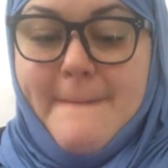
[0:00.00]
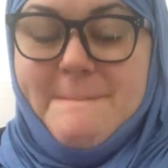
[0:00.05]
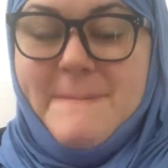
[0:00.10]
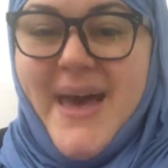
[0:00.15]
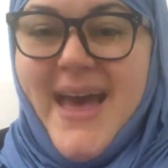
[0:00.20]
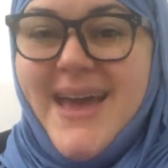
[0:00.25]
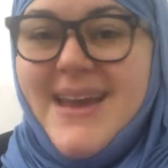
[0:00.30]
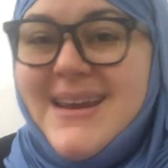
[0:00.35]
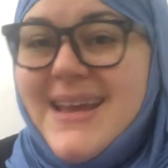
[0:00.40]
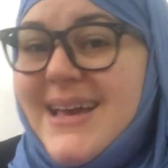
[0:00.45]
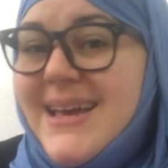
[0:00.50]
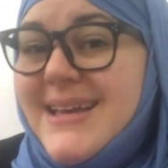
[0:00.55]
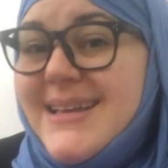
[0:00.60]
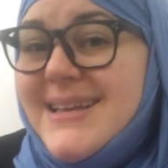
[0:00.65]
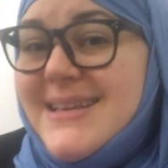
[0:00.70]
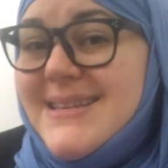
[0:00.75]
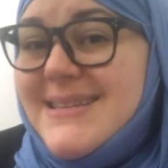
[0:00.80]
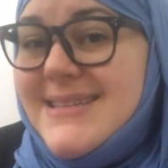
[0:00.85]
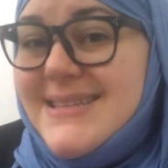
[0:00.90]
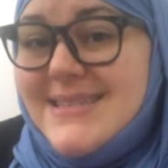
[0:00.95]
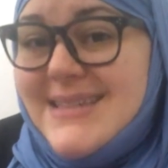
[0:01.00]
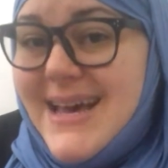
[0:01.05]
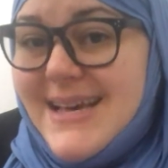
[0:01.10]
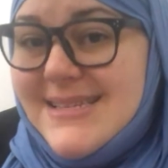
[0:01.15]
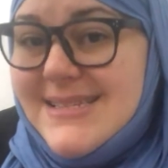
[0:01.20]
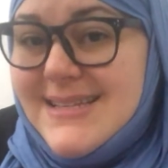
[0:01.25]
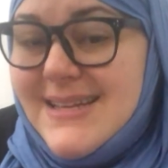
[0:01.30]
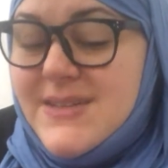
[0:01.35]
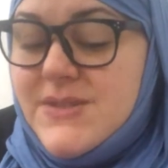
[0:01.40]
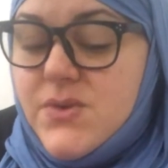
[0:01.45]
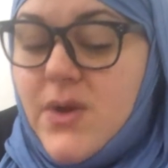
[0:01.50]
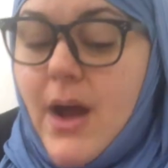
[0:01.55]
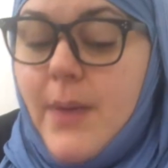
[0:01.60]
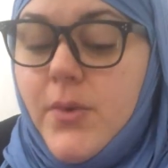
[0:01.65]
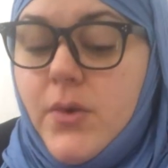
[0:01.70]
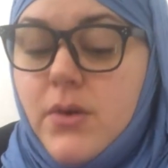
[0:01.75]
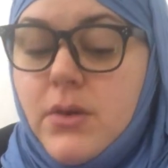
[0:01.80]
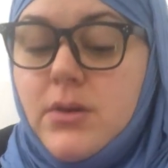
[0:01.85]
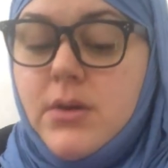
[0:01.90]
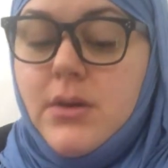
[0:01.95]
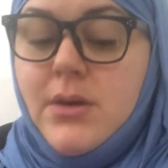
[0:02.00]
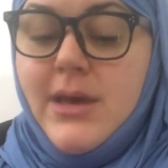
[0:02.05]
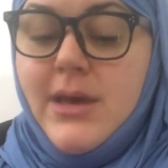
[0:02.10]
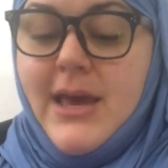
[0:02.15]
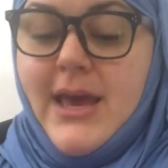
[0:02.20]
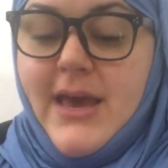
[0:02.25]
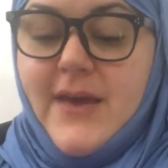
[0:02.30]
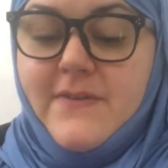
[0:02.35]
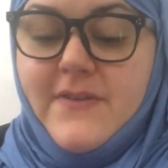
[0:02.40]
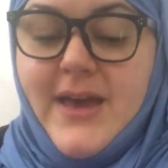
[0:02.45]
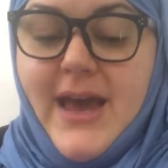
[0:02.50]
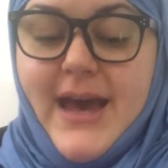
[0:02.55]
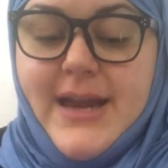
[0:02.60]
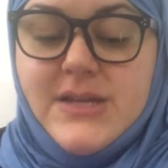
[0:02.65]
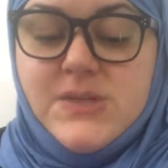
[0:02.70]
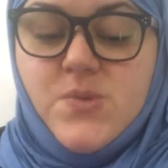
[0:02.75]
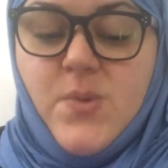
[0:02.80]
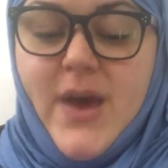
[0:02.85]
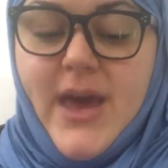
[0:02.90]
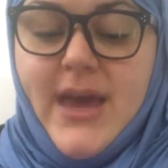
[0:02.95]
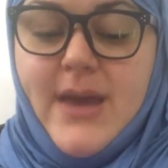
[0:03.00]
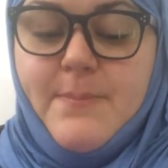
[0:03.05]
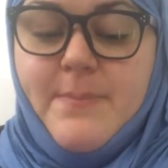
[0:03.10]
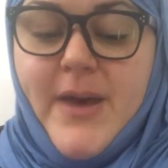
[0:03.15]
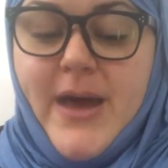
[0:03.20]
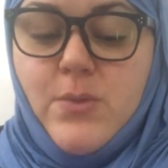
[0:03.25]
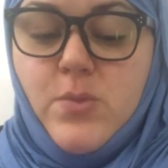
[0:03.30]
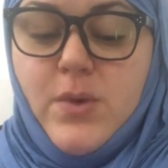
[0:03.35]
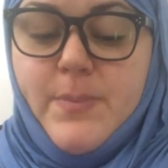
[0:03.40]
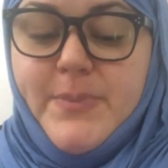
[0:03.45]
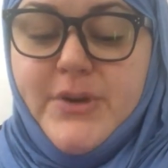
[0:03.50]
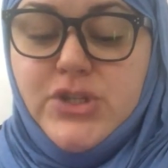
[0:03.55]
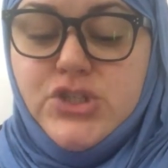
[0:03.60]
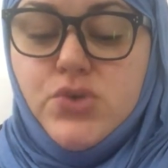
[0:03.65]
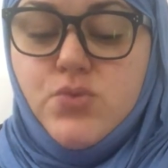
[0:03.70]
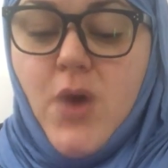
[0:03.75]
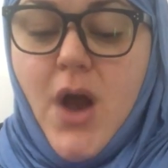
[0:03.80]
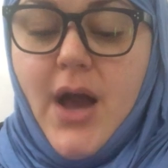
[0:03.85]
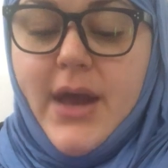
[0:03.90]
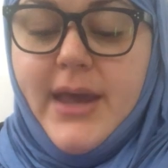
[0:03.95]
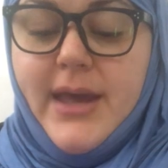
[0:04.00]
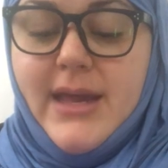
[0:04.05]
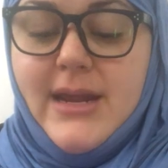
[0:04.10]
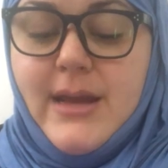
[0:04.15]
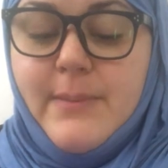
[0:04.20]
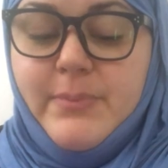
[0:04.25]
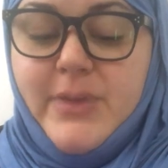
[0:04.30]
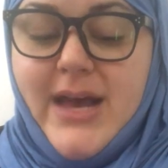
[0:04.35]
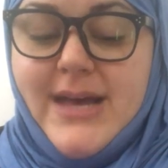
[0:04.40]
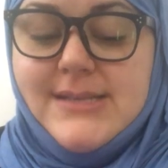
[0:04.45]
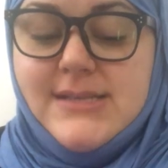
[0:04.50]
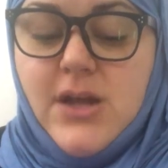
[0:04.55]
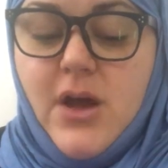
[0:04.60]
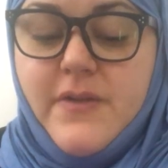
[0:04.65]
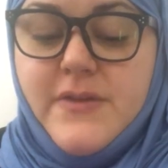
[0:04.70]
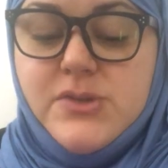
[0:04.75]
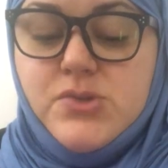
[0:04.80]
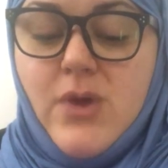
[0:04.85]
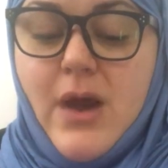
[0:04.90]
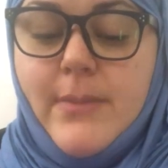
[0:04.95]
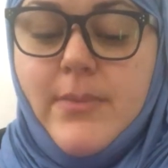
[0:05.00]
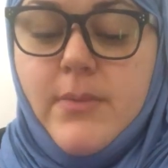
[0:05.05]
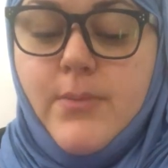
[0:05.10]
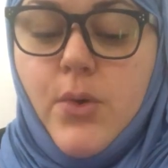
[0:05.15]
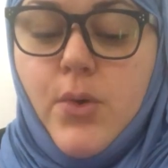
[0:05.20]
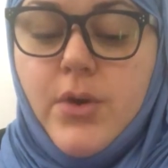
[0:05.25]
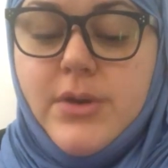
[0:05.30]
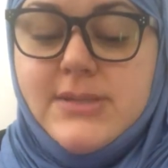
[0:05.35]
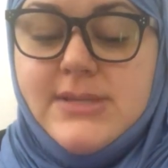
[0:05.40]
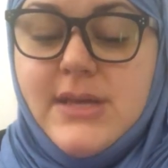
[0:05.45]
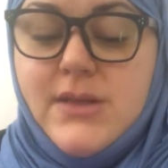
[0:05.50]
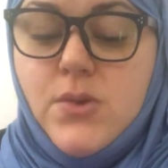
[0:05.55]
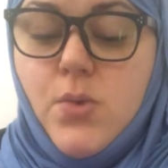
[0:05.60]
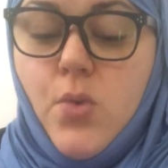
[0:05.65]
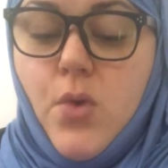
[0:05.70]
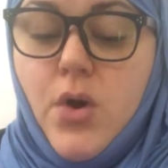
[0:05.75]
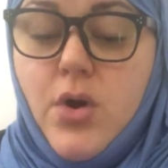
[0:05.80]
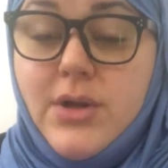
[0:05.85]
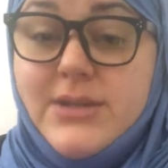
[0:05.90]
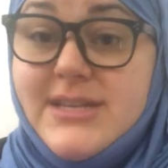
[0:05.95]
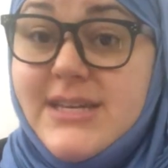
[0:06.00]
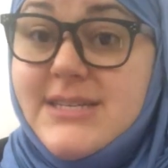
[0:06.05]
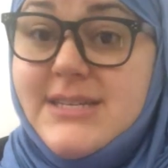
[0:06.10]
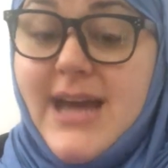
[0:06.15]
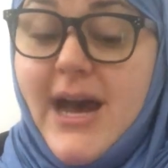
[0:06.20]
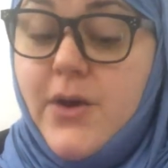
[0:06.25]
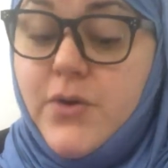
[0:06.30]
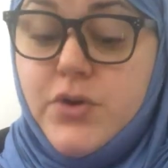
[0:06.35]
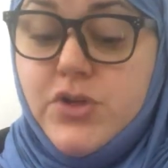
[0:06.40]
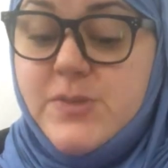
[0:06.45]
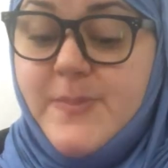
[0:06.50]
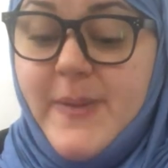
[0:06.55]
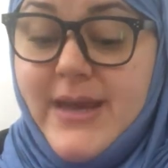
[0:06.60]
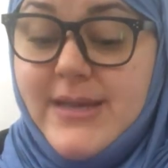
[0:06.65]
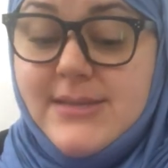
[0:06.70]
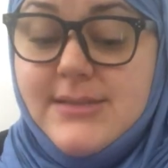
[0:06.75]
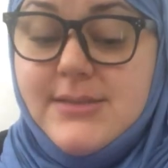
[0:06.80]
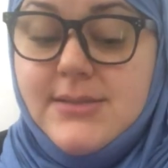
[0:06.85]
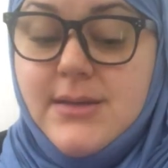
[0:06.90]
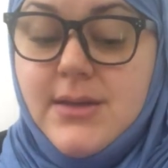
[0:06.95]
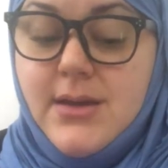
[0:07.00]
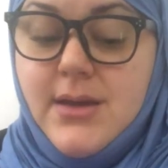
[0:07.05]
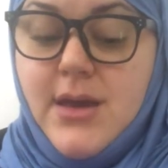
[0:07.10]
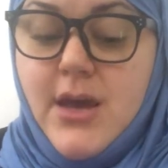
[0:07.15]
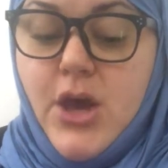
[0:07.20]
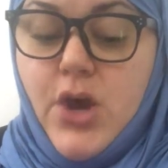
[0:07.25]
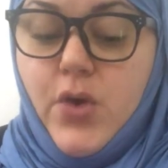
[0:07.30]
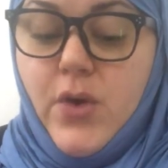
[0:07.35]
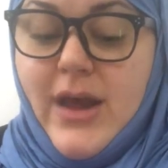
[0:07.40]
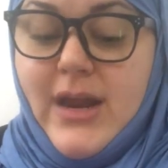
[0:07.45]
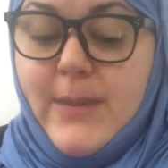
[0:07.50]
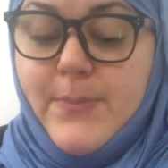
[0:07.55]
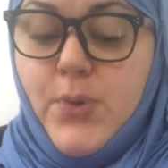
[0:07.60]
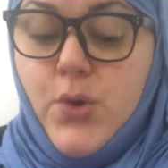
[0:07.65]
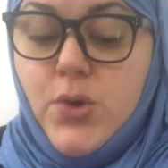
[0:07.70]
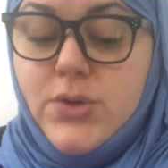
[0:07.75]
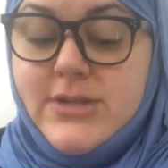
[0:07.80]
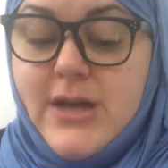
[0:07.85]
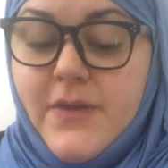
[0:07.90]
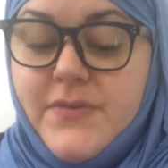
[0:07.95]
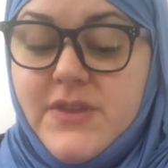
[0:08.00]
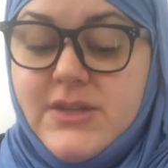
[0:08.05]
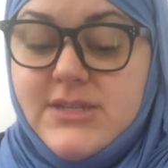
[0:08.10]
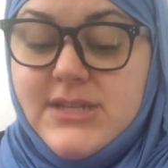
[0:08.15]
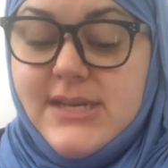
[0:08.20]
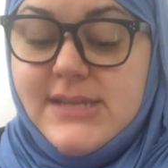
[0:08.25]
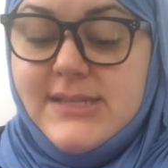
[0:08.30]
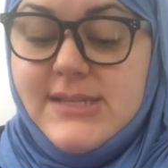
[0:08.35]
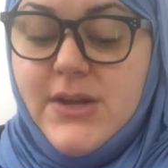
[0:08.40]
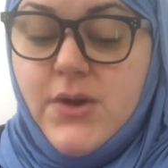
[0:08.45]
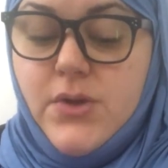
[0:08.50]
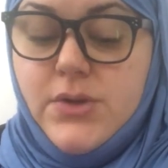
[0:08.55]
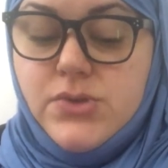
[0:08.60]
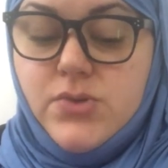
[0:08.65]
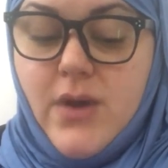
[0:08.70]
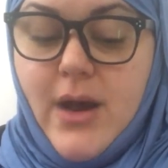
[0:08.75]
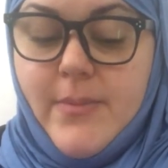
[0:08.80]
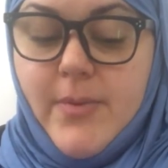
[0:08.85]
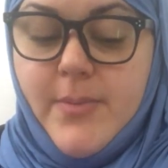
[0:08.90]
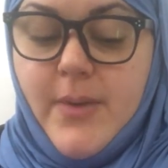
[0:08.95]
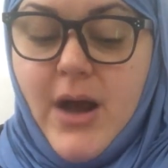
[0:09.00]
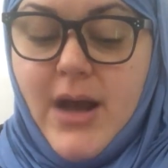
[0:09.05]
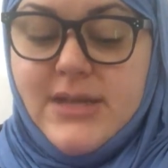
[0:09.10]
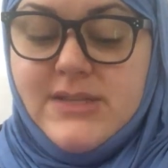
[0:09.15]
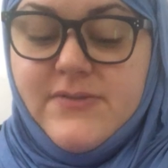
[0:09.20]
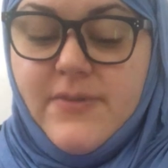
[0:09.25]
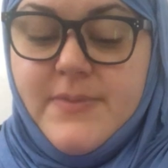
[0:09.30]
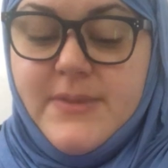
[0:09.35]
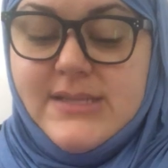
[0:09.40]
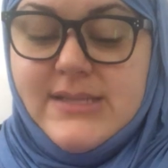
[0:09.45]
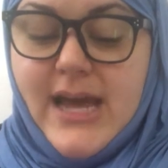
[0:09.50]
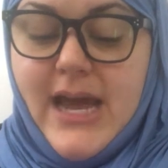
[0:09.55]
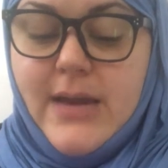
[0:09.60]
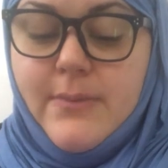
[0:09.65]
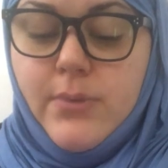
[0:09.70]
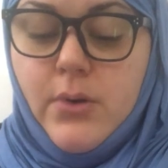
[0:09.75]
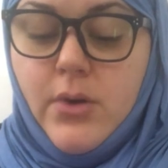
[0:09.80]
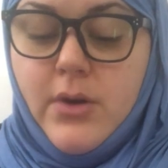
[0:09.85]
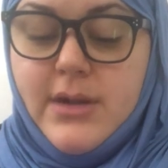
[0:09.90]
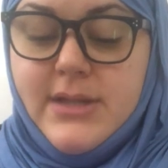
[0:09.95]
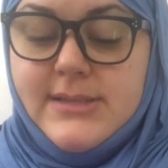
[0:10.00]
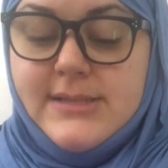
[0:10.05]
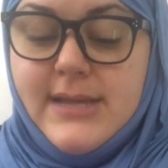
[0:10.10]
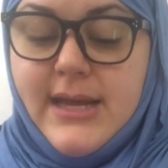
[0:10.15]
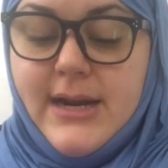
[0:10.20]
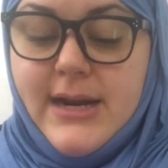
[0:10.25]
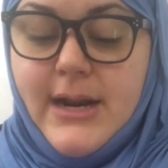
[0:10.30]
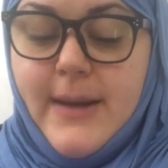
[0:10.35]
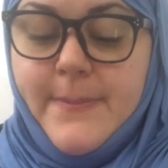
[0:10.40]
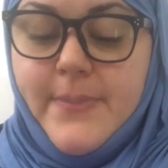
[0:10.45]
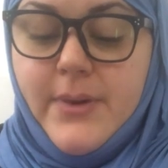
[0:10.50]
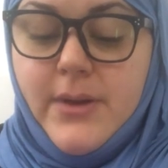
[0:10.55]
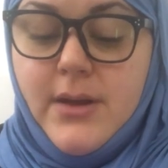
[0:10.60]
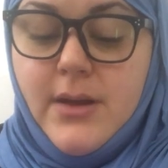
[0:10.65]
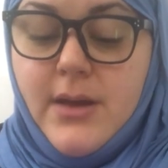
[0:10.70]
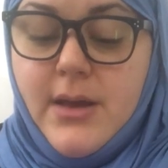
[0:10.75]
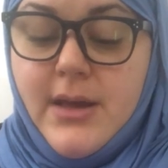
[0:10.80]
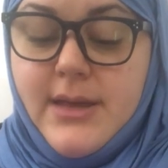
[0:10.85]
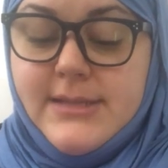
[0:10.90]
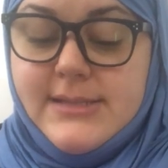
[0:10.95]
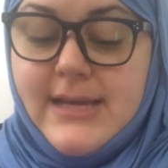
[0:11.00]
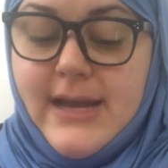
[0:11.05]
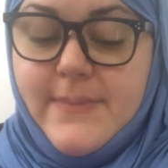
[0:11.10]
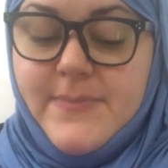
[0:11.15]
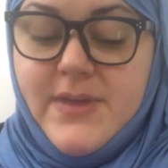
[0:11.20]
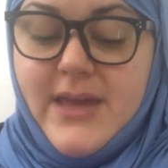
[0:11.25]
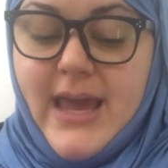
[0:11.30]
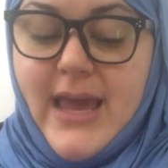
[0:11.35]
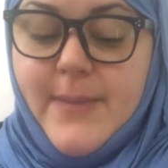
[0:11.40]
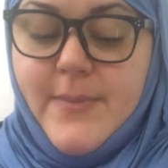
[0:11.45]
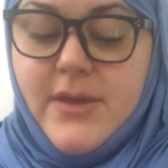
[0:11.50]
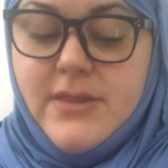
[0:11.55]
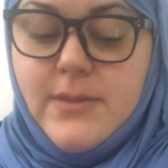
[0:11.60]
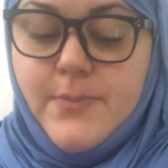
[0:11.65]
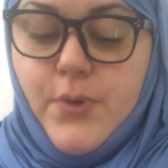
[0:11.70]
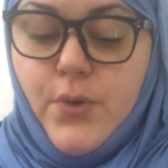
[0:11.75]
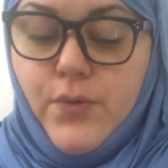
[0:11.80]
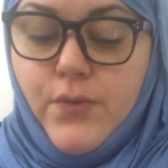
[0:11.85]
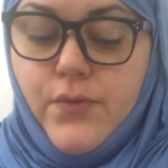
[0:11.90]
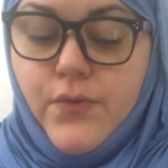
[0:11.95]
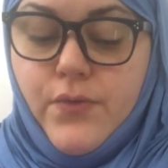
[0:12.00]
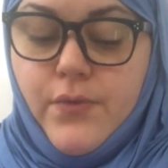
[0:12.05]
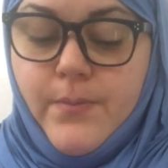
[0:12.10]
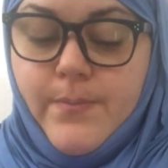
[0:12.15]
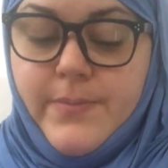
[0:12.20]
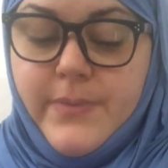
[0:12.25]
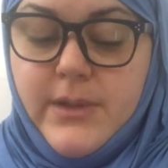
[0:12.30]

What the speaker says: Ben detested Scrabble. If he had his way, Ben would build a rocket and blast all the Scrabble boards in the world into outer space. Granny pulled out the dusty old Scrabble box from the sideboard and set up the game on the poof.